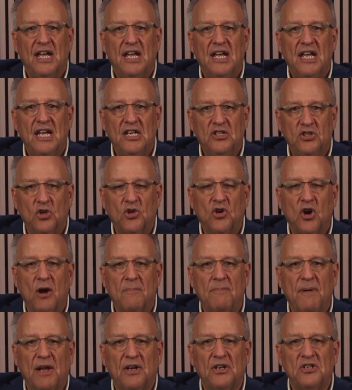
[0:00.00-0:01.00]
he took our
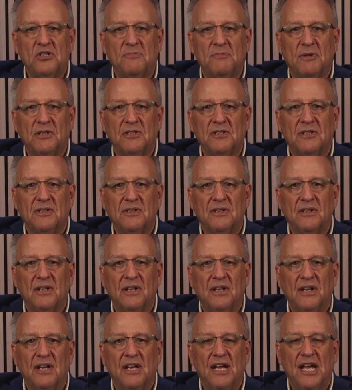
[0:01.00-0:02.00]
punishment,
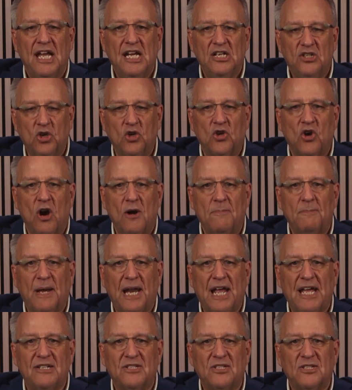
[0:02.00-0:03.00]
he took our
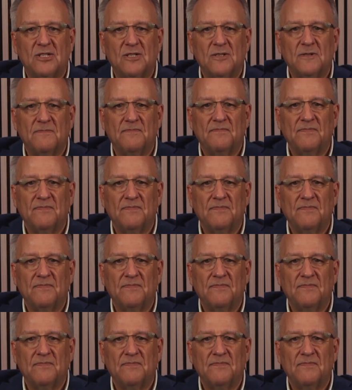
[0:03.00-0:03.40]
place,